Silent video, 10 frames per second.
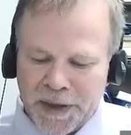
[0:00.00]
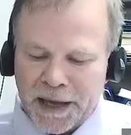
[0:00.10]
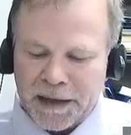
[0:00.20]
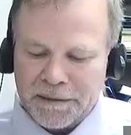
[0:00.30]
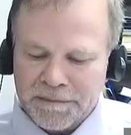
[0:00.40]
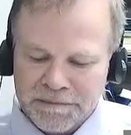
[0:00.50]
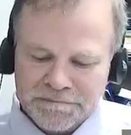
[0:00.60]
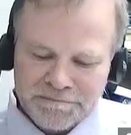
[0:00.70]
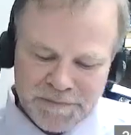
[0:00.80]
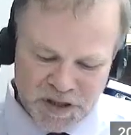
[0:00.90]
that
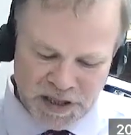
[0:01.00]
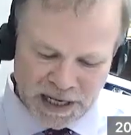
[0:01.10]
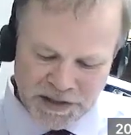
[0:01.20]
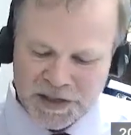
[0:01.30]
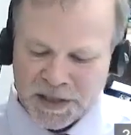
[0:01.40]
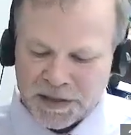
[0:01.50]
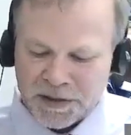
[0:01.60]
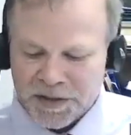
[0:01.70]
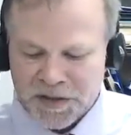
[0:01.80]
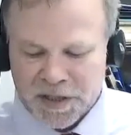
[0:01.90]
sense in
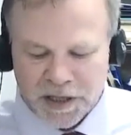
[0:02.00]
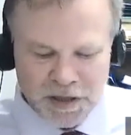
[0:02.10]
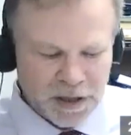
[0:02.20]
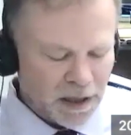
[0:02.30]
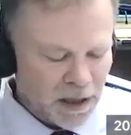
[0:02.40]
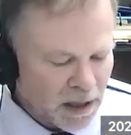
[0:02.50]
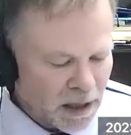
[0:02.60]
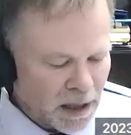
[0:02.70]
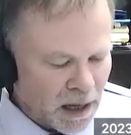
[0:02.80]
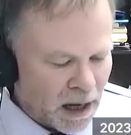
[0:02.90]
their discussion.
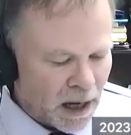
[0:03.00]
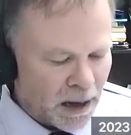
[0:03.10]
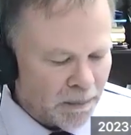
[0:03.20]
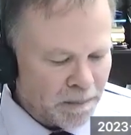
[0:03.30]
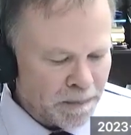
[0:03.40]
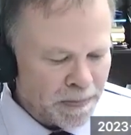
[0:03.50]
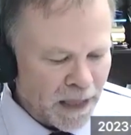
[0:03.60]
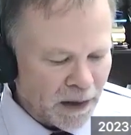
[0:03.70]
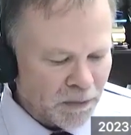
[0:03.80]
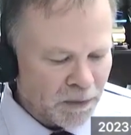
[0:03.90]
And
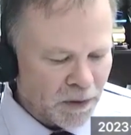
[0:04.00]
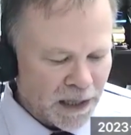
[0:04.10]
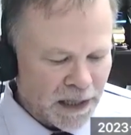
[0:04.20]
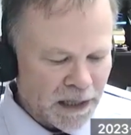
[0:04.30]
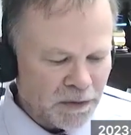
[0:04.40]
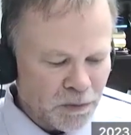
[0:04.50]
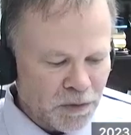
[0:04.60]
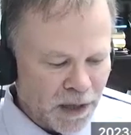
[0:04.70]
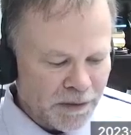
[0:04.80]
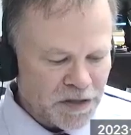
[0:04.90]
I really want to get
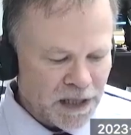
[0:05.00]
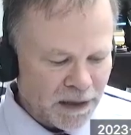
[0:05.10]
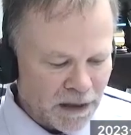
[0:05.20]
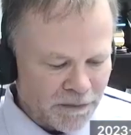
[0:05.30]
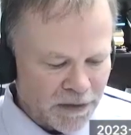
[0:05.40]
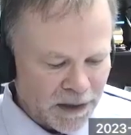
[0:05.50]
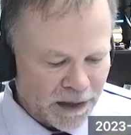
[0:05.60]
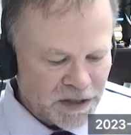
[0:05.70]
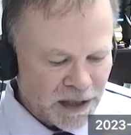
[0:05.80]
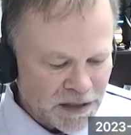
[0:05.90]
through glyphosate and off of
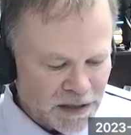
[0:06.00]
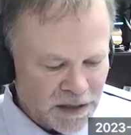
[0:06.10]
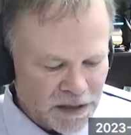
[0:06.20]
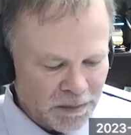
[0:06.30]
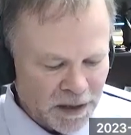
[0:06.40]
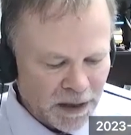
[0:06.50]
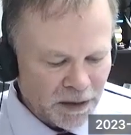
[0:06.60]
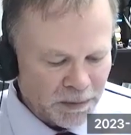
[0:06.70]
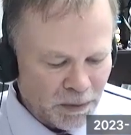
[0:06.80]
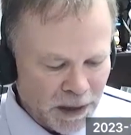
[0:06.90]
glyphosate to some of the
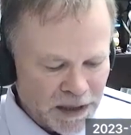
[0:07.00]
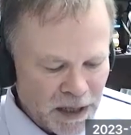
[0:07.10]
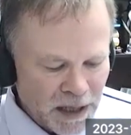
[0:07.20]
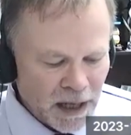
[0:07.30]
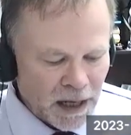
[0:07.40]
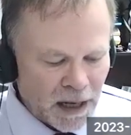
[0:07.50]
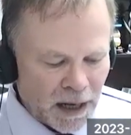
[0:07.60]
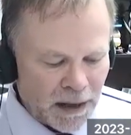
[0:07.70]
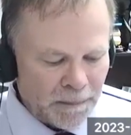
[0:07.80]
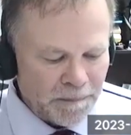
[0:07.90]
other points.
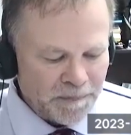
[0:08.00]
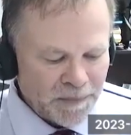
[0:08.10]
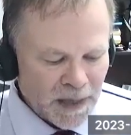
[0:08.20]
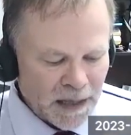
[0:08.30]
When